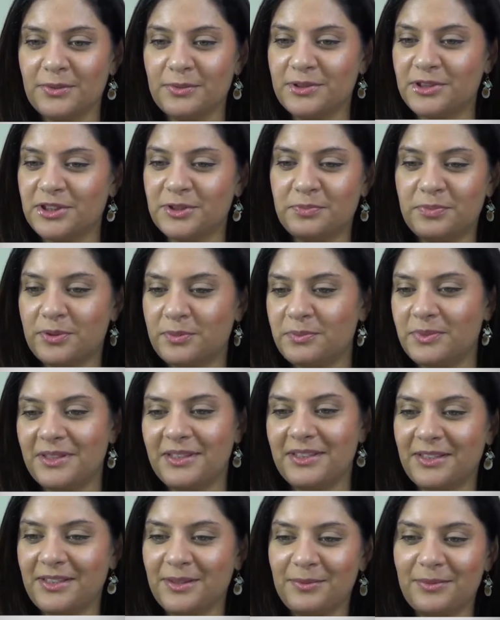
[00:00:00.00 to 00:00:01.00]
He would just put me
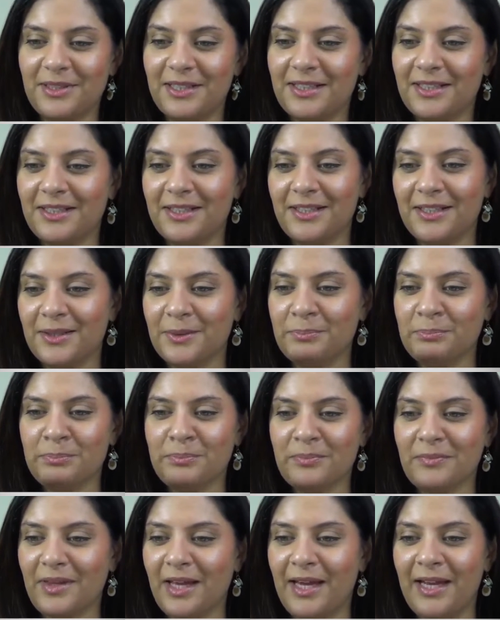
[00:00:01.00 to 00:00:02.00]
there.
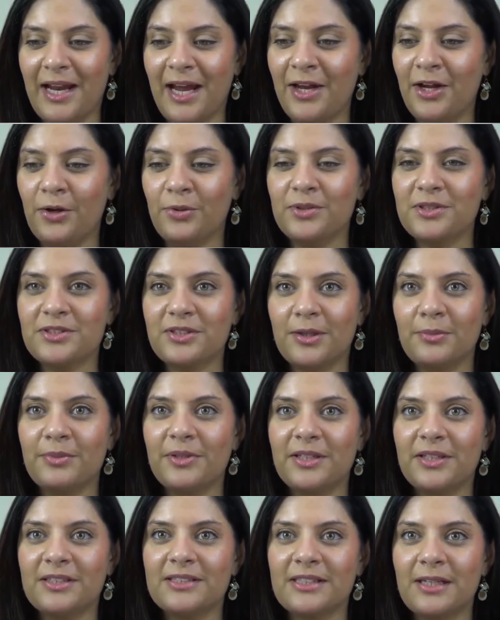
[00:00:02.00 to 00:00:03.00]
And I always thought
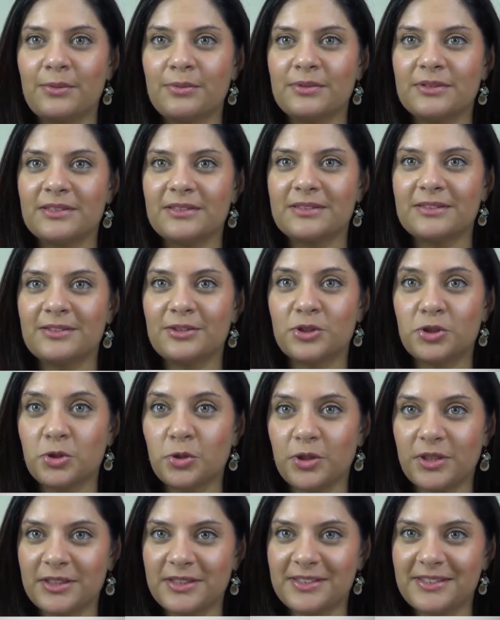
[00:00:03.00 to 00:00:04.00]
because I was the
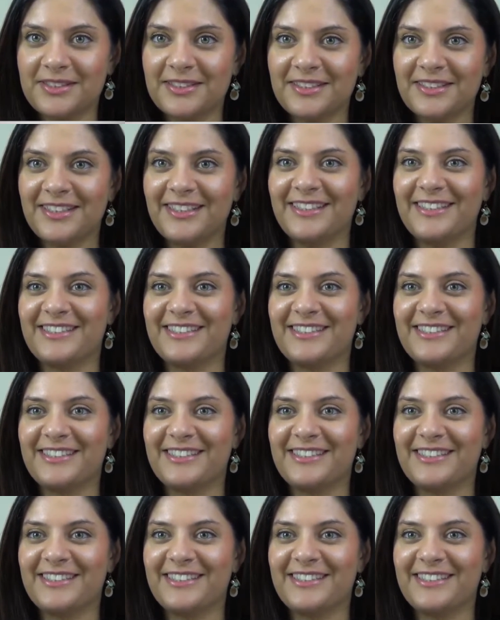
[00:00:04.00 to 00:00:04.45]
shortest,